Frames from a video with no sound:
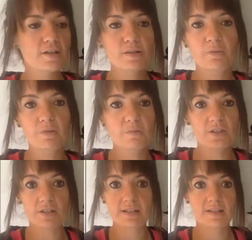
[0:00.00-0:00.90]
Some of them
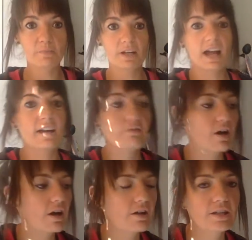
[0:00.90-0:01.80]
just, it's a banana
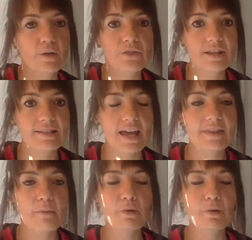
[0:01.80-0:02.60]
or, things like that.